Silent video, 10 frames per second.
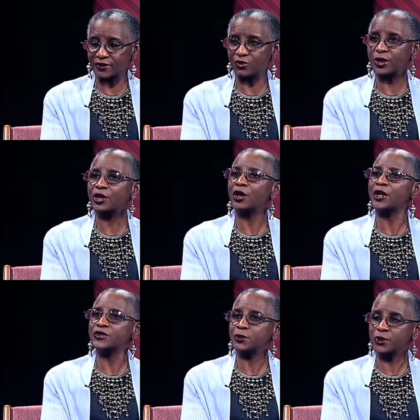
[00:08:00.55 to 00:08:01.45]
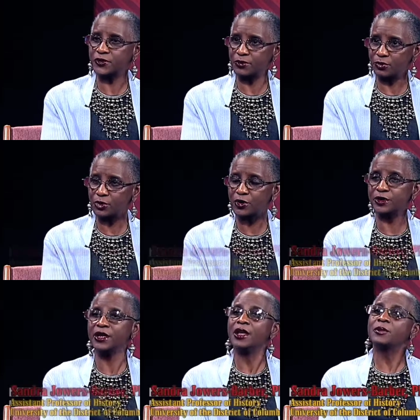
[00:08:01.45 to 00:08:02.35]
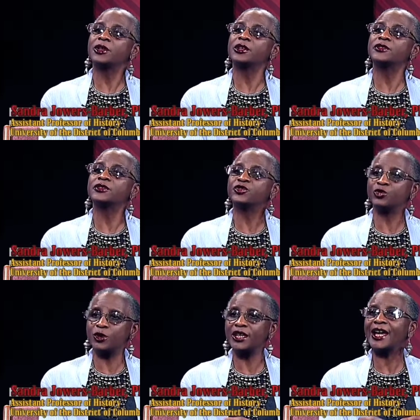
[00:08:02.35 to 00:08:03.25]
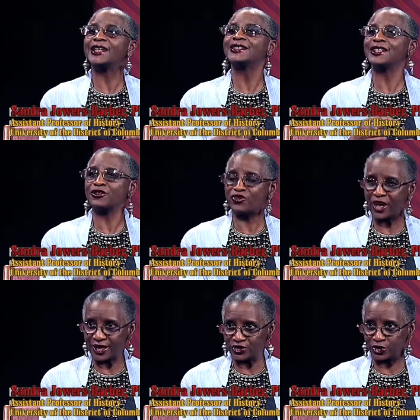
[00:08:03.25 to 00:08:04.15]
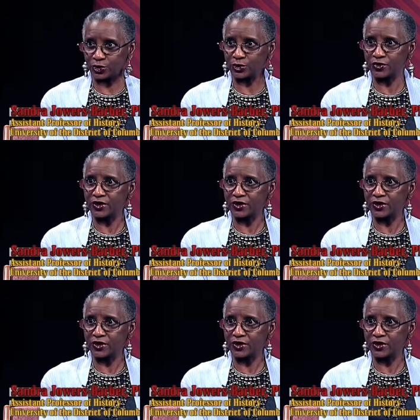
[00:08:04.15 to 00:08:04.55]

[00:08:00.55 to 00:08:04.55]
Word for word: it, because it was important, because it truly identified you